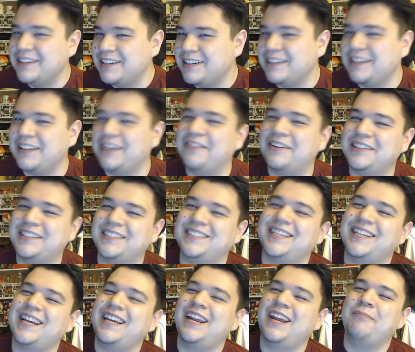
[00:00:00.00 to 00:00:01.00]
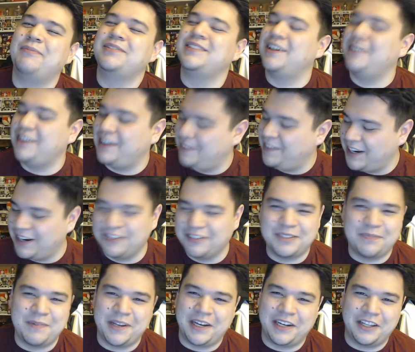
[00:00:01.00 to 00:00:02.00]
Then I watched the second episode, and then I was
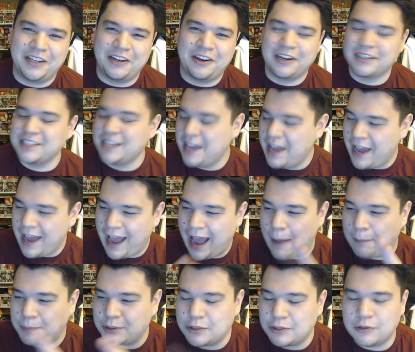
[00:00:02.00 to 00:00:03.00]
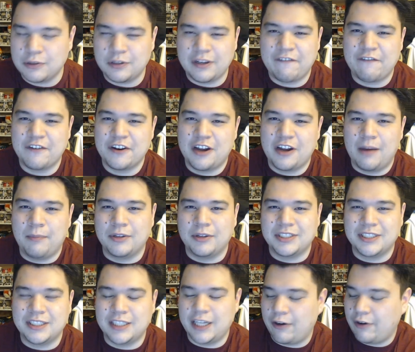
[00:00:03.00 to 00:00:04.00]
immediately hooked. Absolutely phenomenal
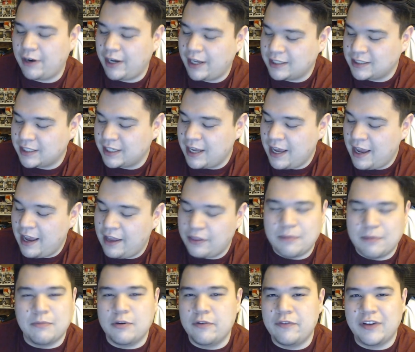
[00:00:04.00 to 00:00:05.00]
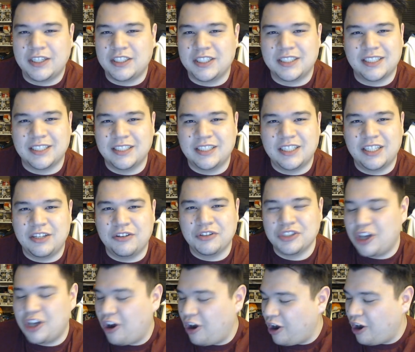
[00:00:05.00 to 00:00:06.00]
series. The movie just continues
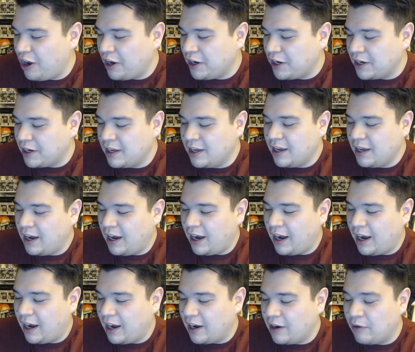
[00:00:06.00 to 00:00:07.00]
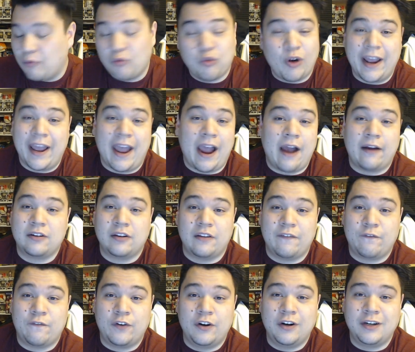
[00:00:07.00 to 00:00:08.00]
on. Right after the
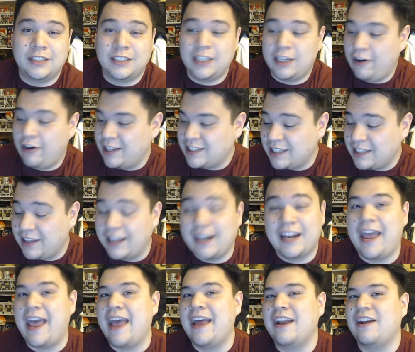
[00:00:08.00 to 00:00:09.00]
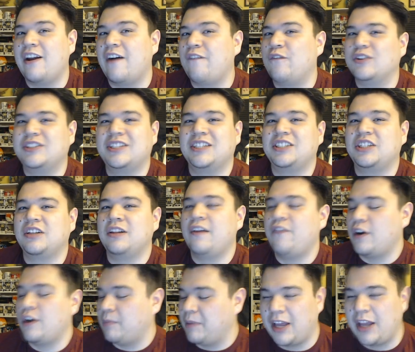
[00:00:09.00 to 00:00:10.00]
first series, and then it ended off with such a
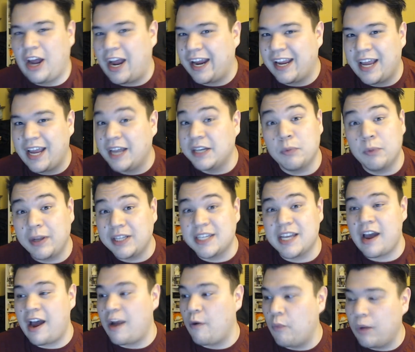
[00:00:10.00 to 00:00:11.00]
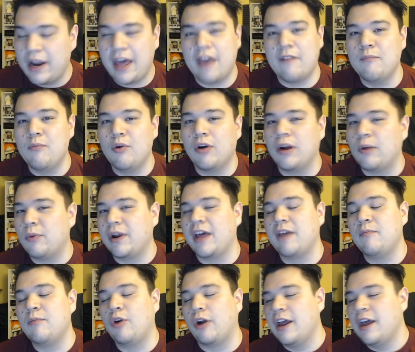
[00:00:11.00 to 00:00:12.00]
cliffhanger. I'm like, I can't wait to I want to have
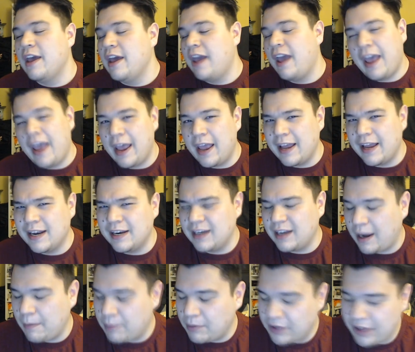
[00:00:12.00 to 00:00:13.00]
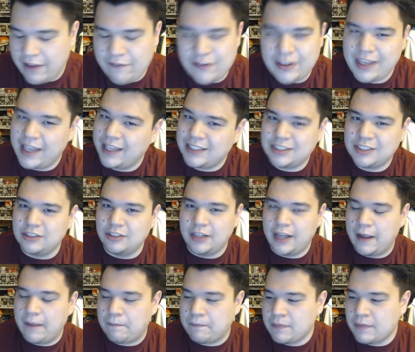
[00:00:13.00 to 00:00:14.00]
more. And I believe
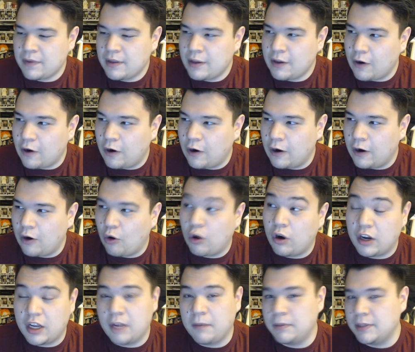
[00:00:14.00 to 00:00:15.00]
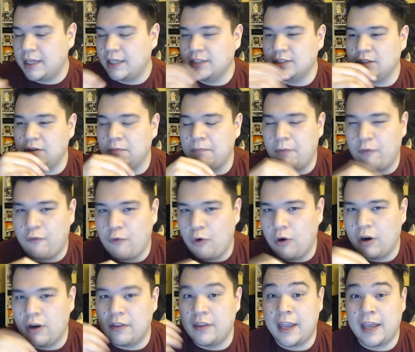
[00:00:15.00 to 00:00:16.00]
yesterday or a couple days
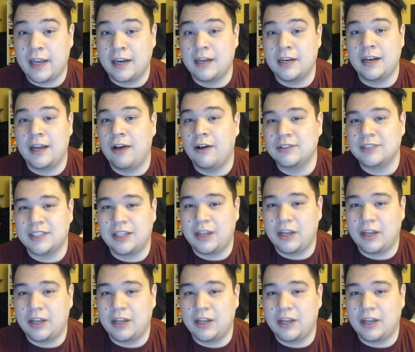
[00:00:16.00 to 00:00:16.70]
before, they had announced that there